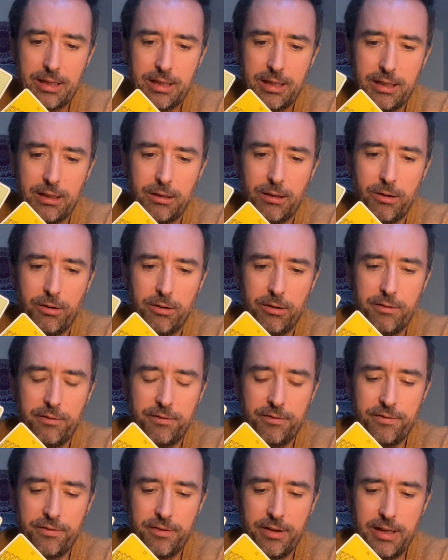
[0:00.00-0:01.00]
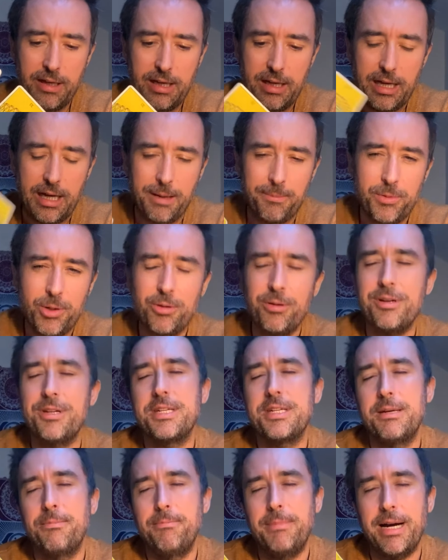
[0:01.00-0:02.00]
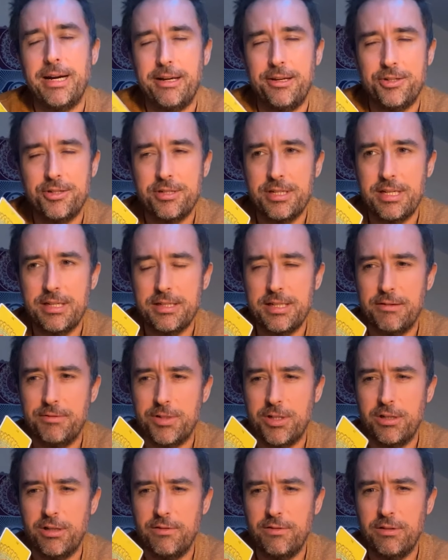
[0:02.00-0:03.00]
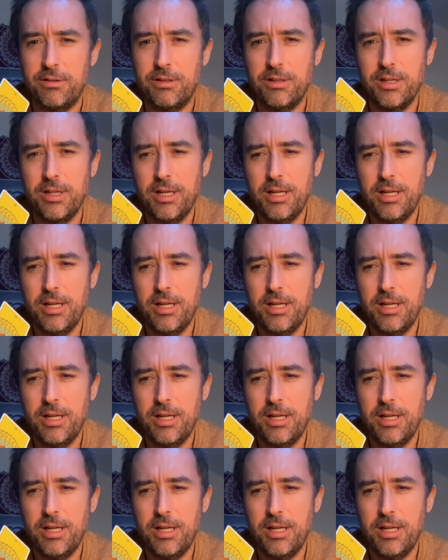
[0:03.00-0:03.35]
a lot of, I'm not going to say baggage because that sounds awful,